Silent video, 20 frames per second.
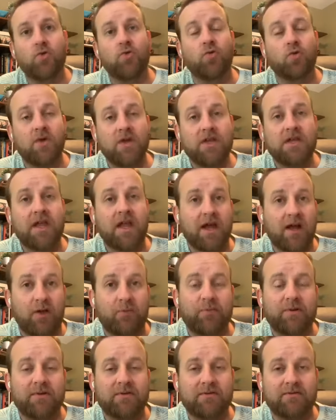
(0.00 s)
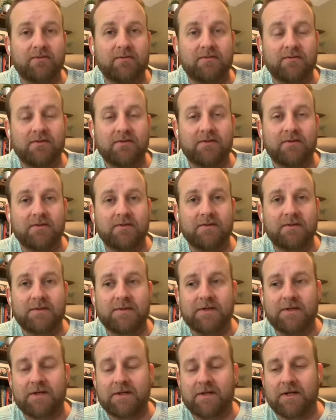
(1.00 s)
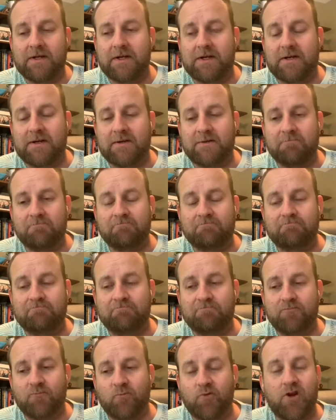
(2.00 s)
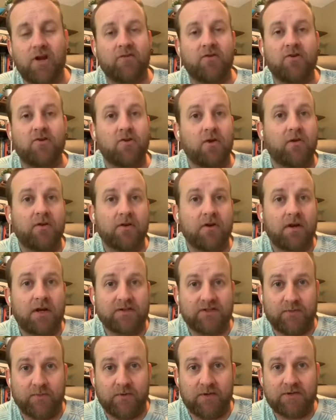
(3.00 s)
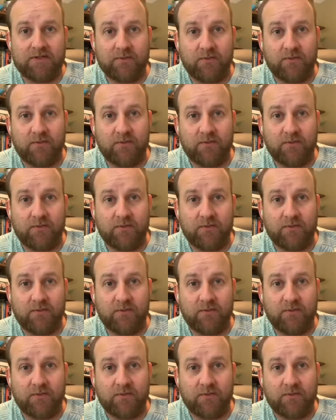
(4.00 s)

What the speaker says: We help whoever your customer is,